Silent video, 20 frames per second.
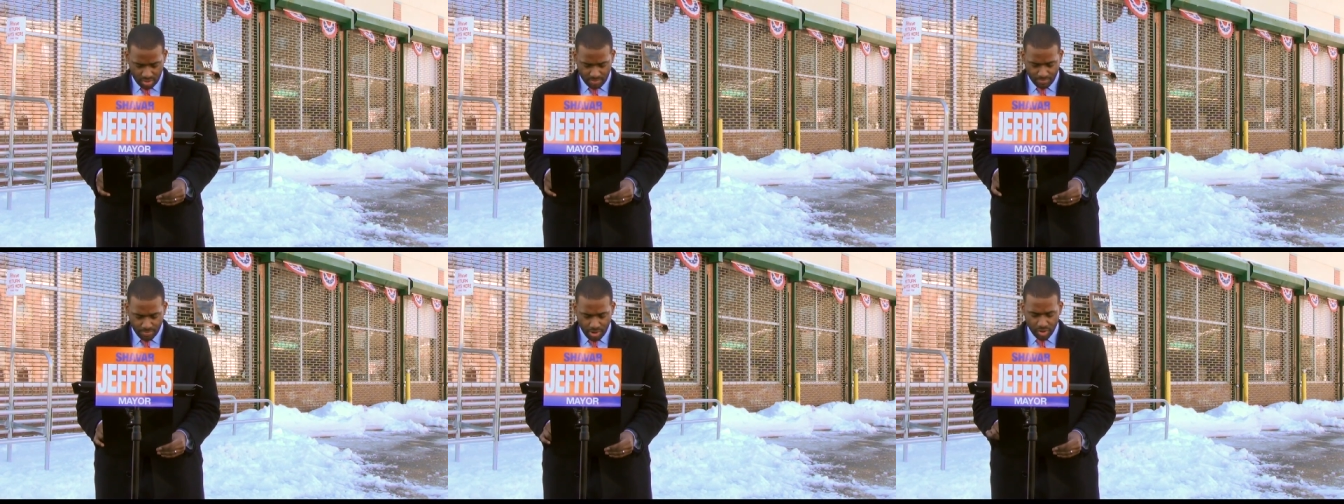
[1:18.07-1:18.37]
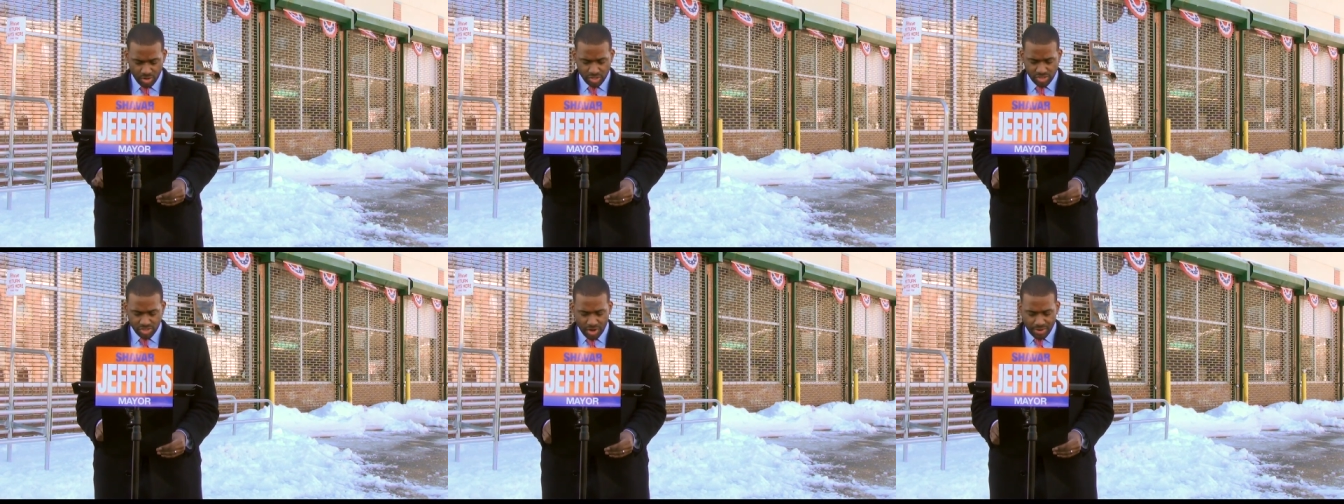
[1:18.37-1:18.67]

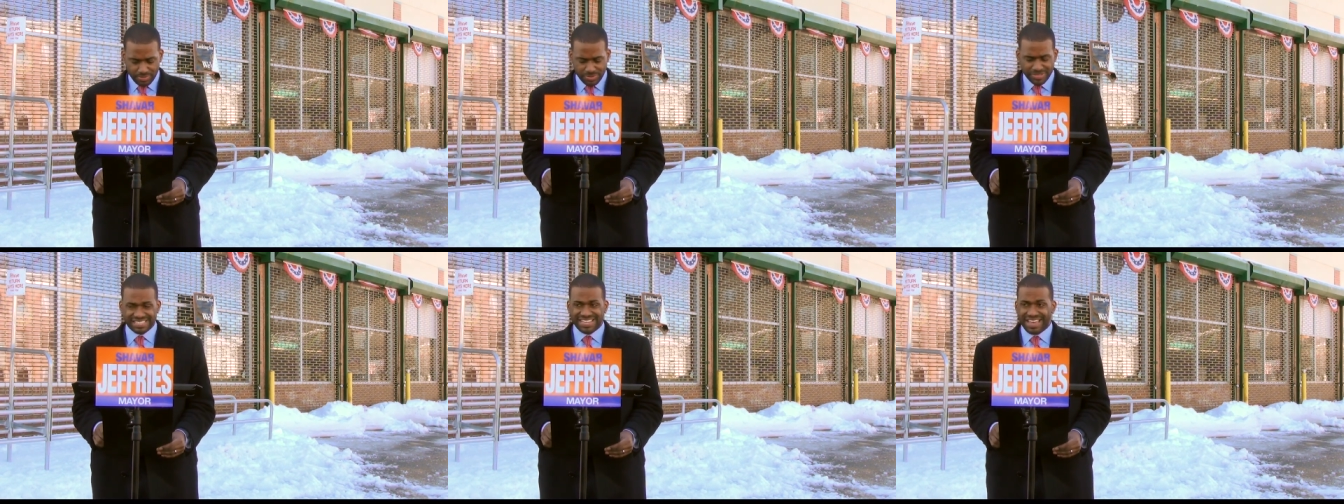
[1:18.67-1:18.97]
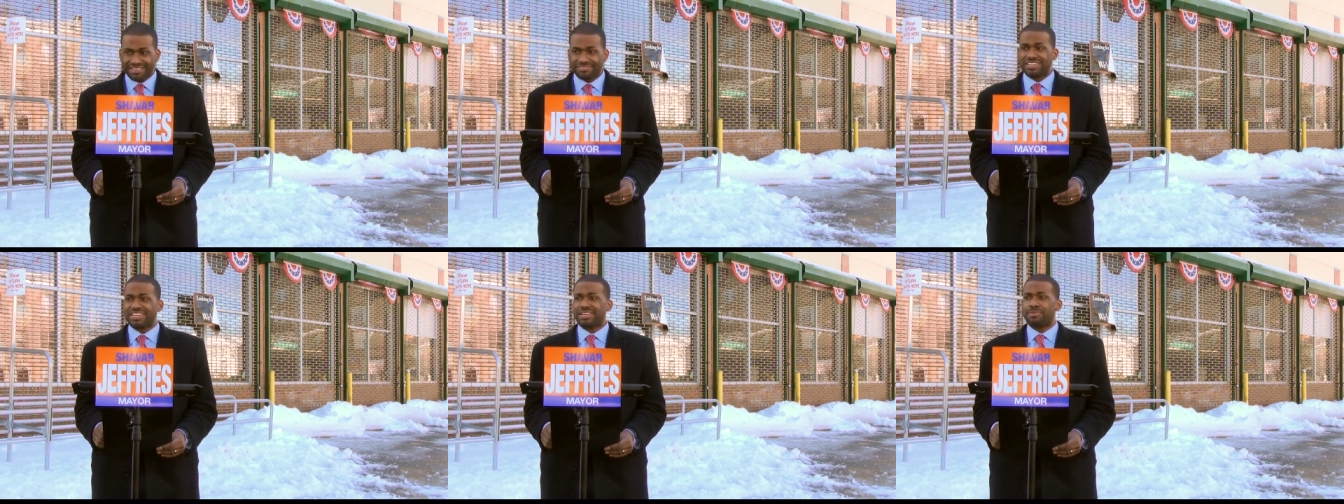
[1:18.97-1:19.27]
Murders are up
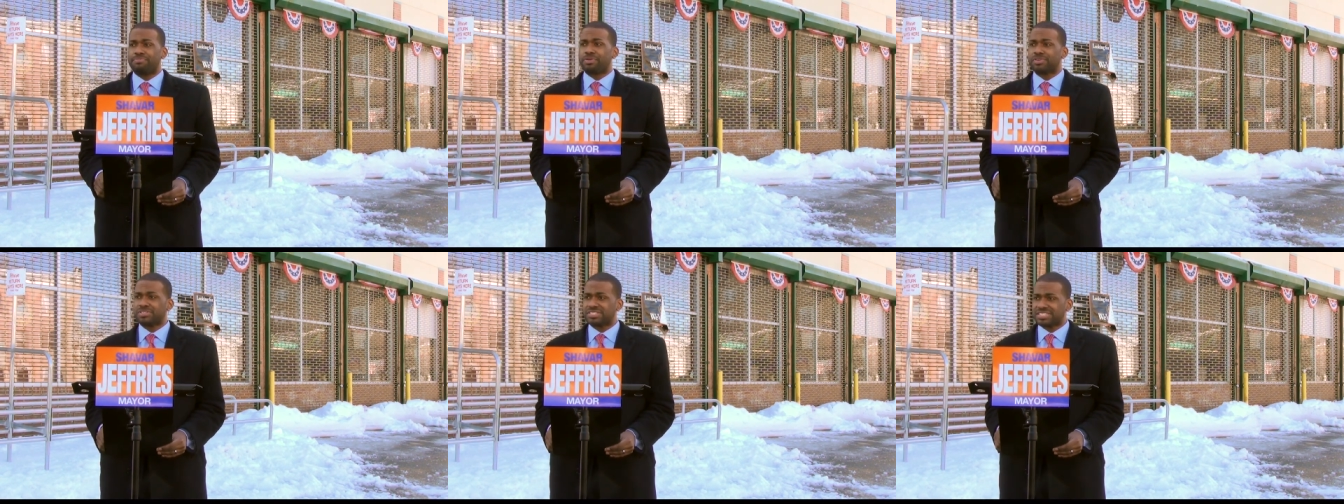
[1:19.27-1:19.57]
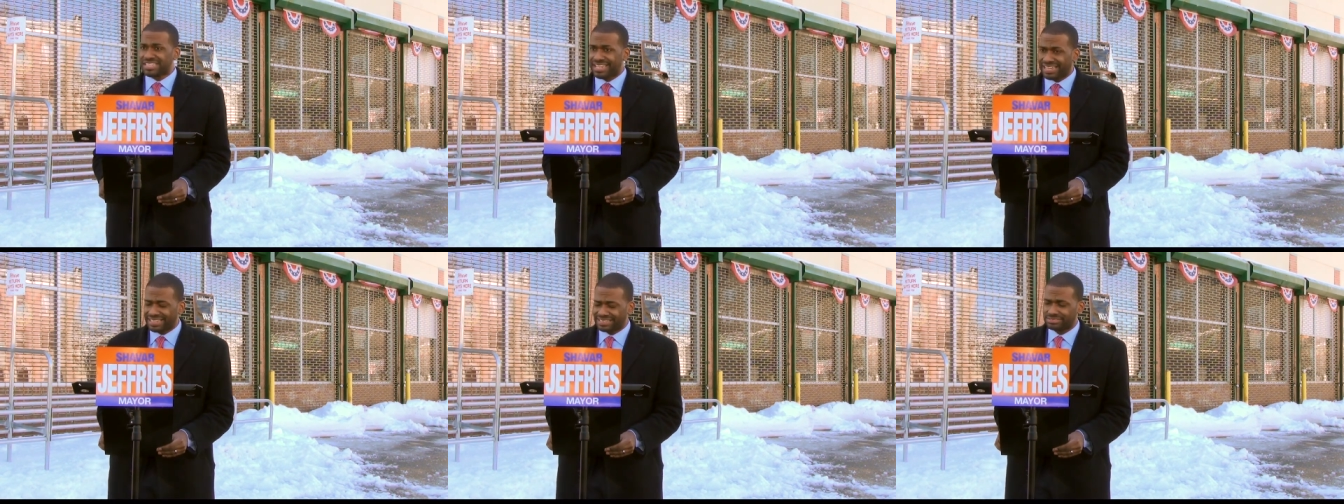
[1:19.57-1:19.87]

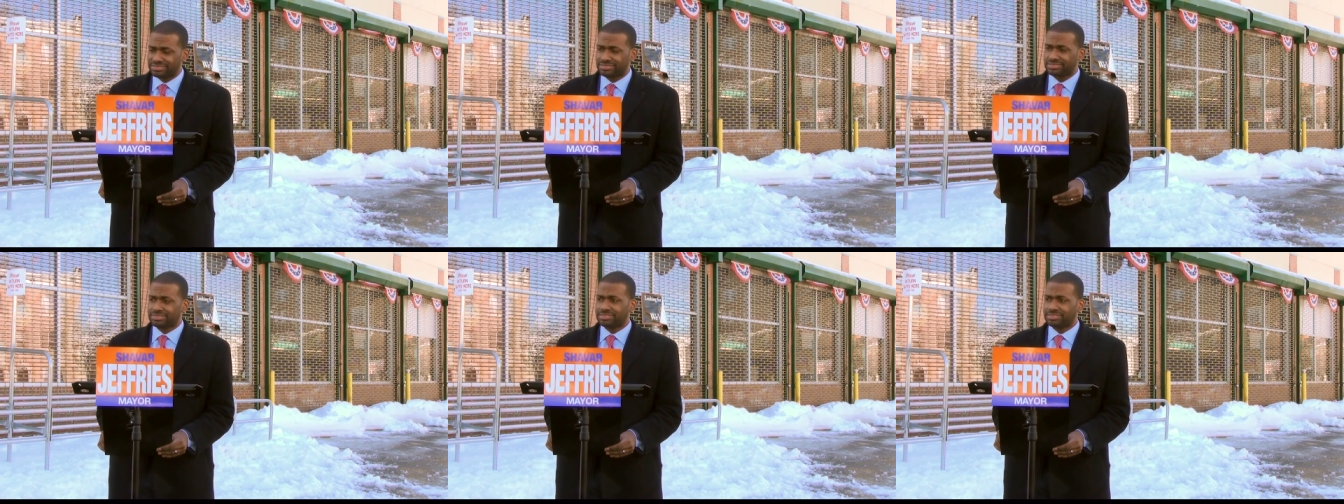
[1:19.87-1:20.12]
70%,